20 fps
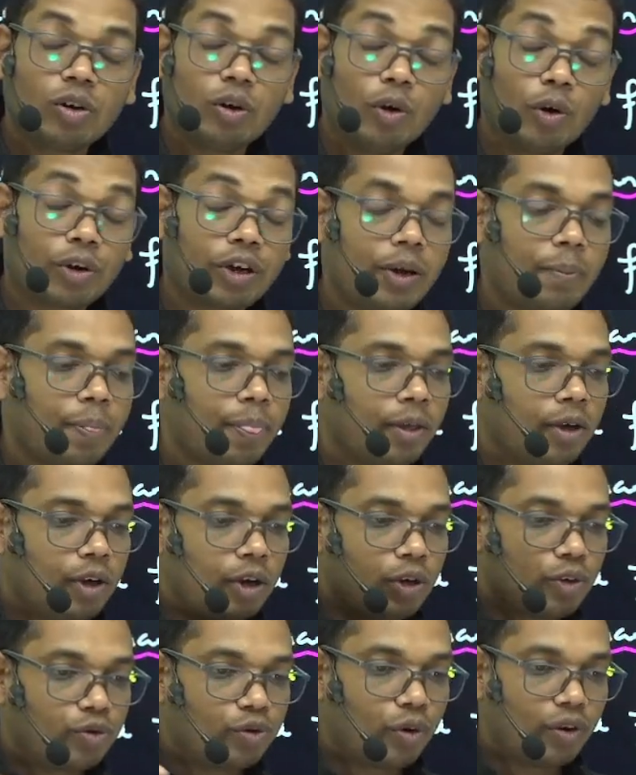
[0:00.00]
Okay,
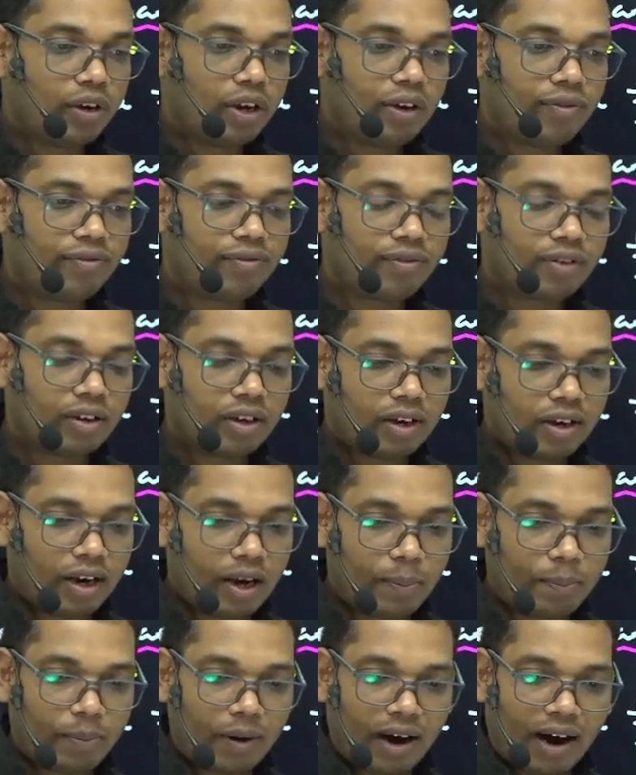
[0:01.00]
so if
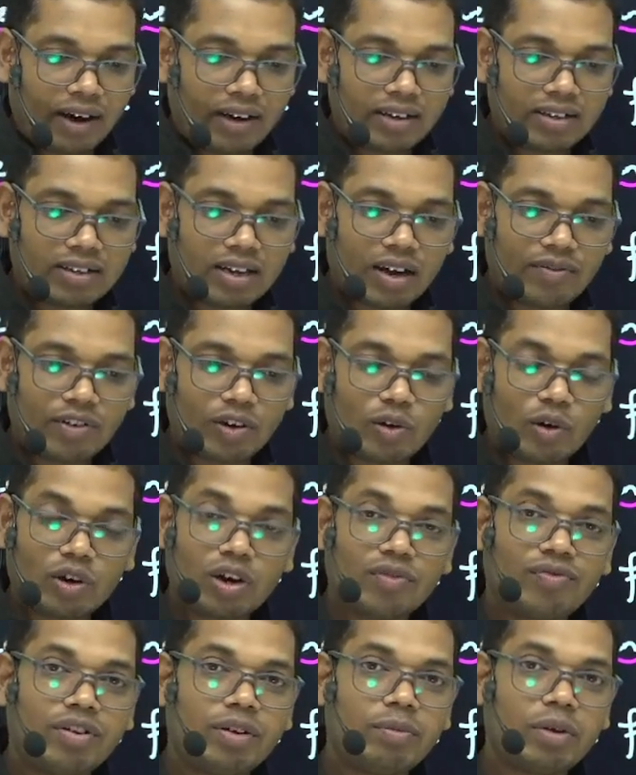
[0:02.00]
a plant is having
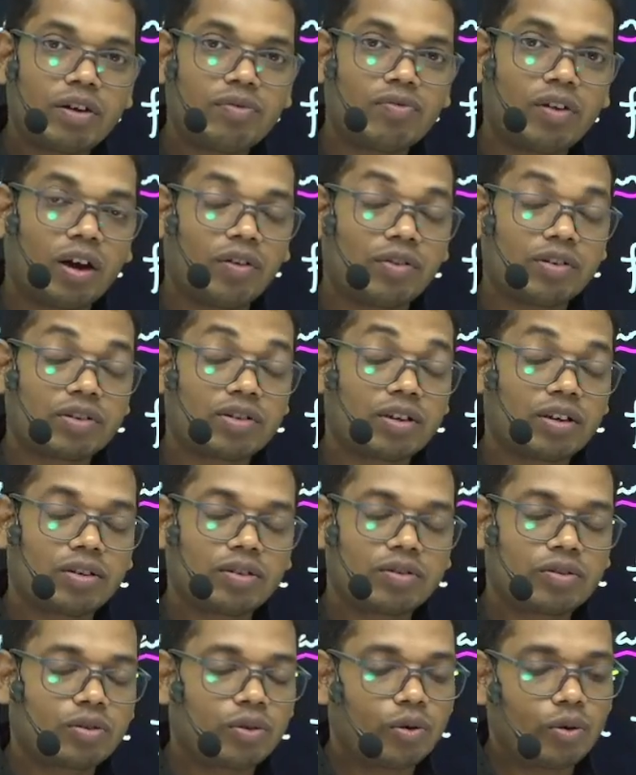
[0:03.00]
only female flowers,
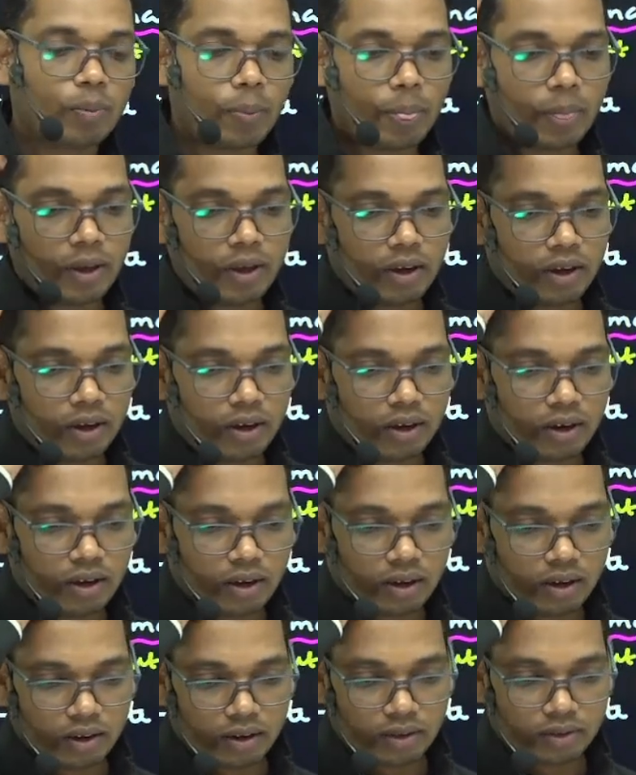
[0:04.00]
so
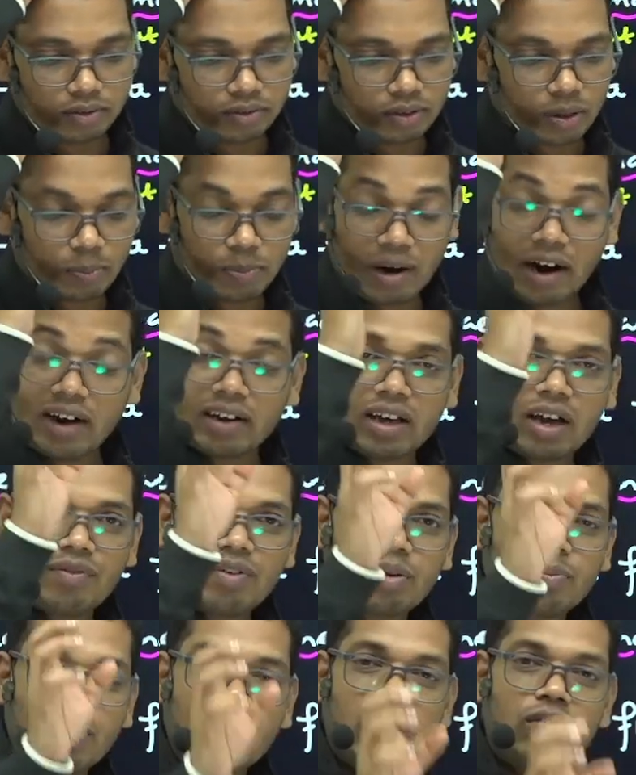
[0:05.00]
the plant
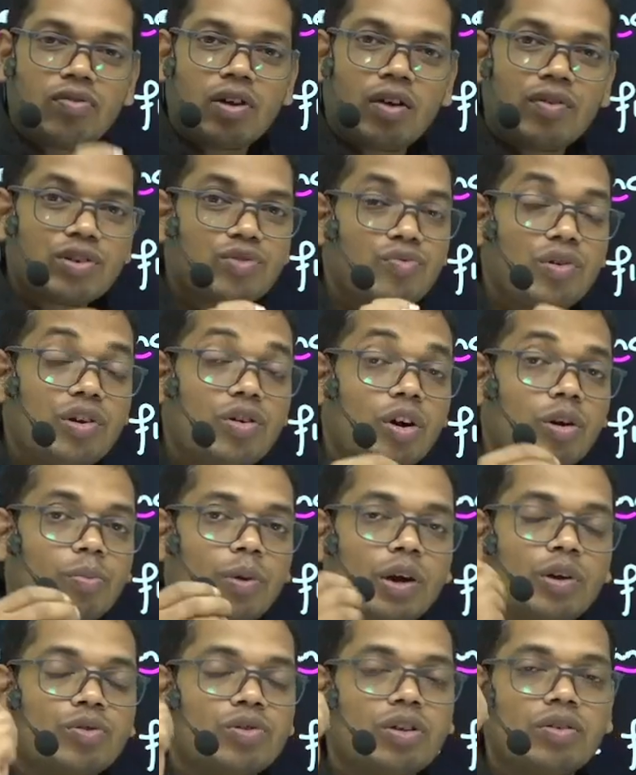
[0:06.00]
having male flowers will not
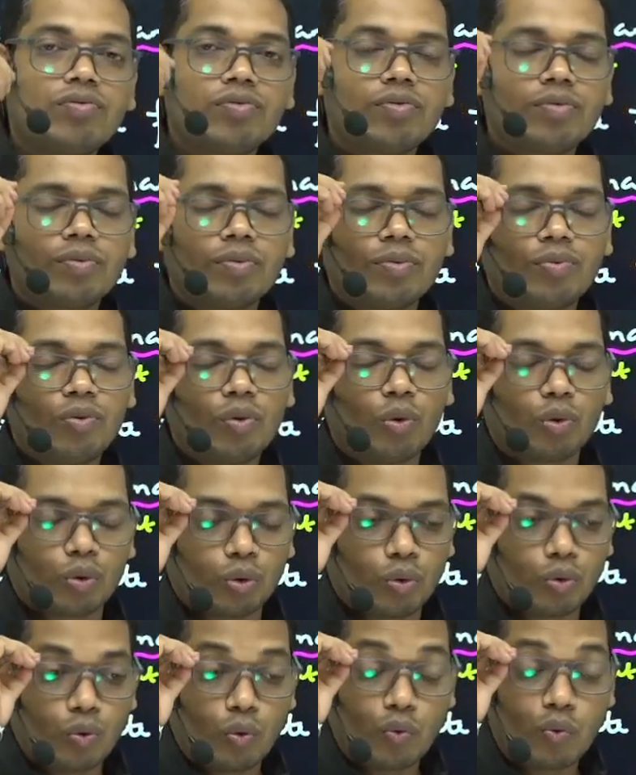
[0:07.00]
produce the fruit.
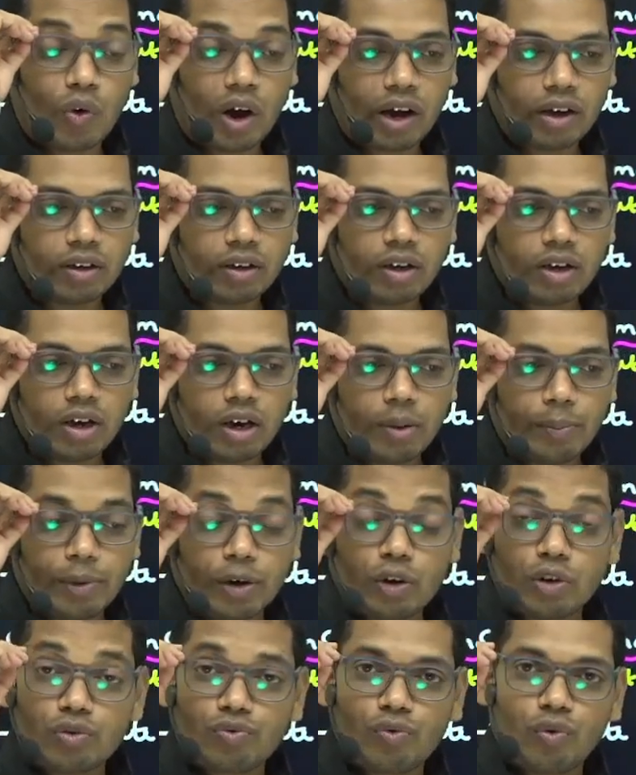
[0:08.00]
Why?
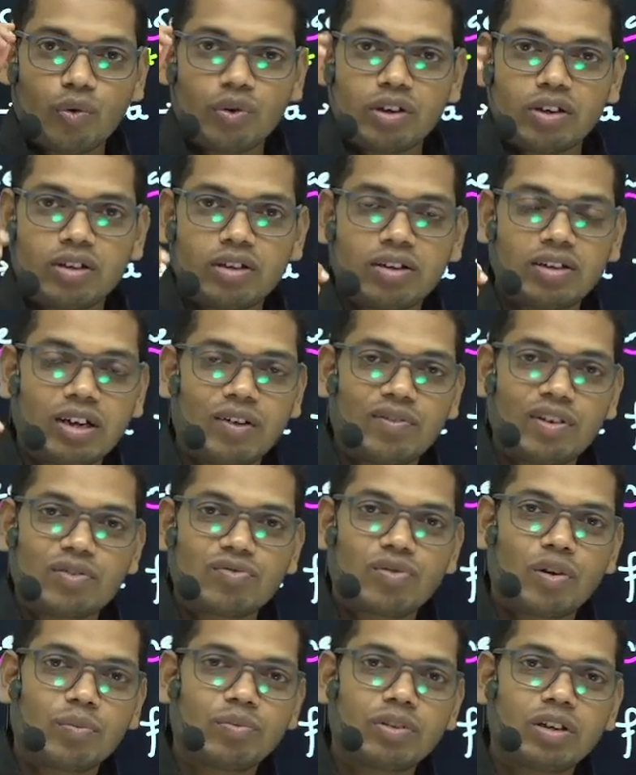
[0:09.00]
Because fruit develops
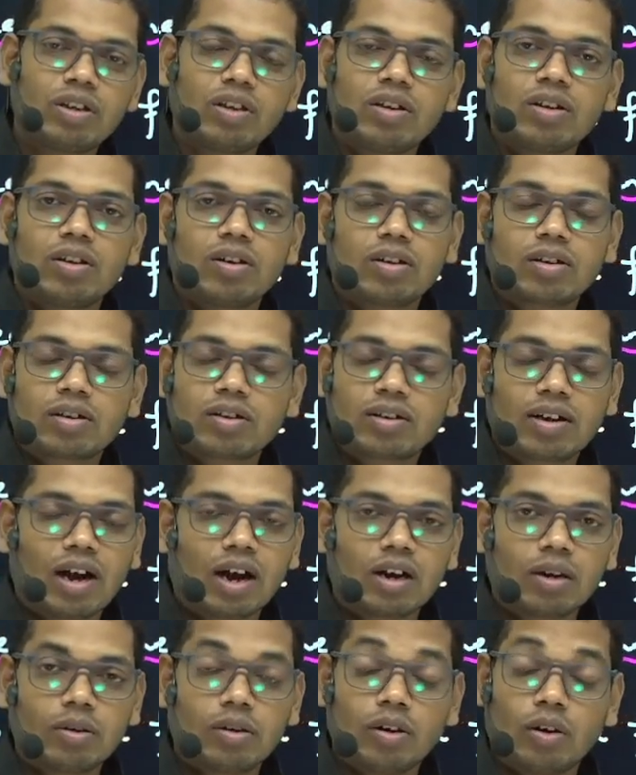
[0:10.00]
from the
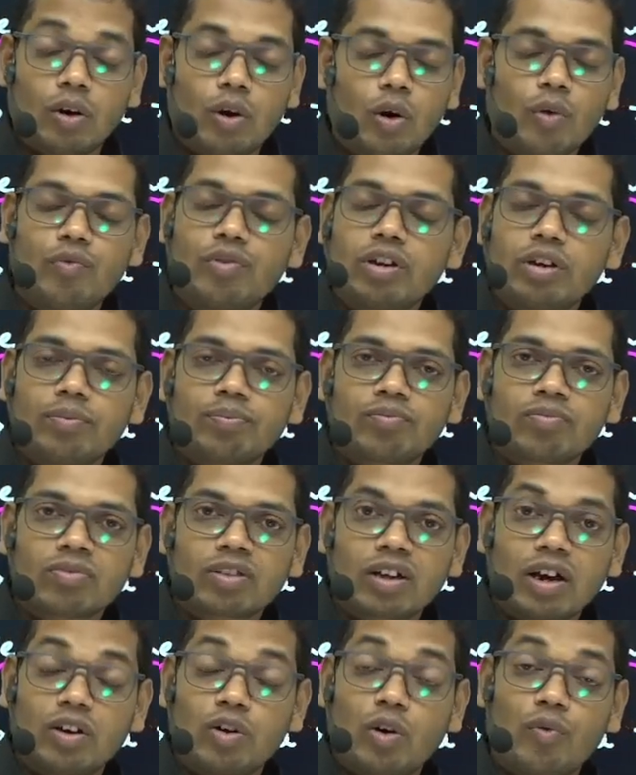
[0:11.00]
ovary,
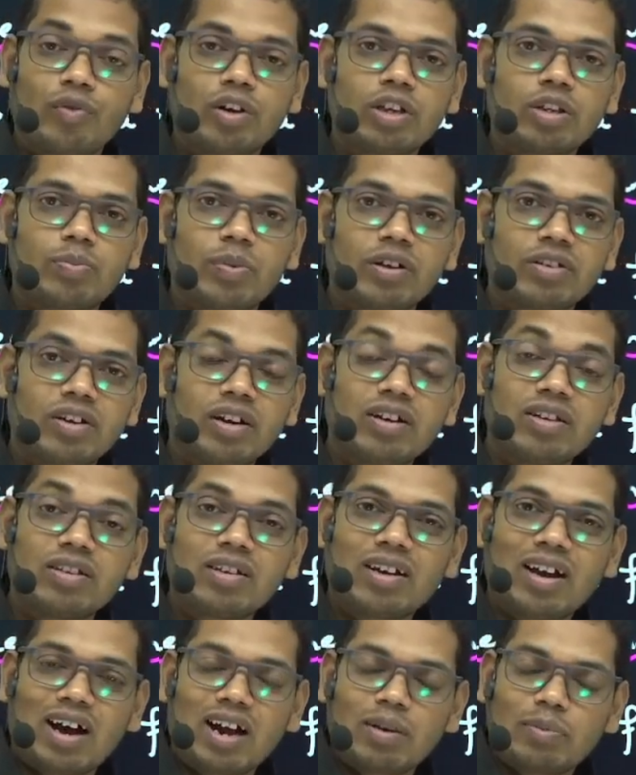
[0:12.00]
and ovary is present in the
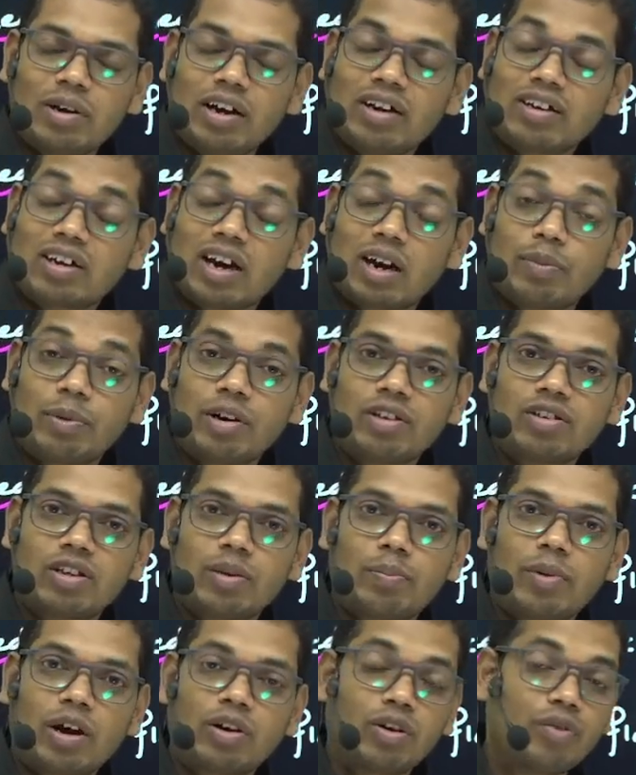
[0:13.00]
carpel, and carpel is a
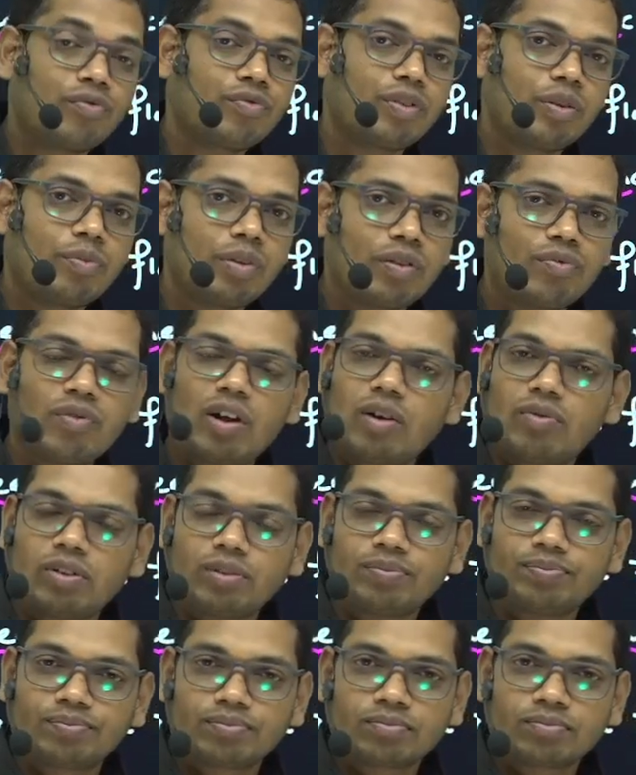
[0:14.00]
part of female flower.